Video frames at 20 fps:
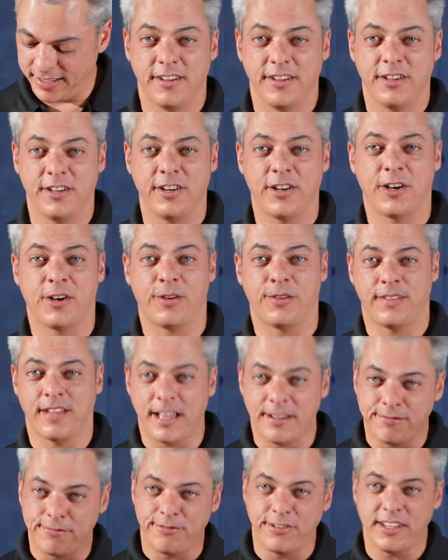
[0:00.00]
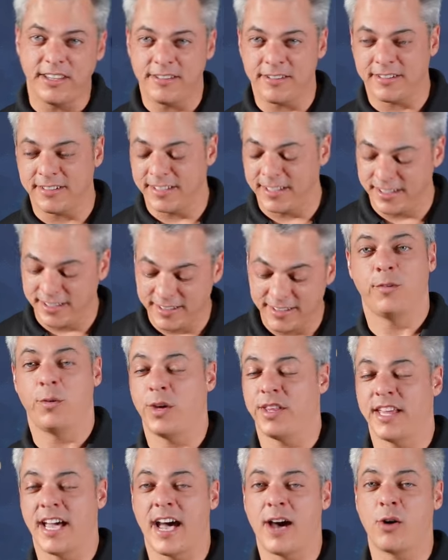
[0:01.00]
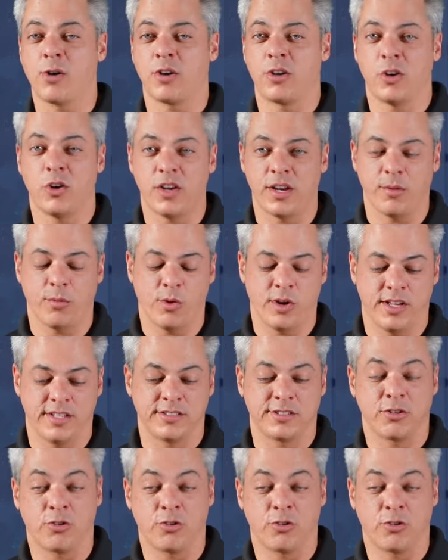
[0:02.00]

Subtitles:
you know, left field with how good it was.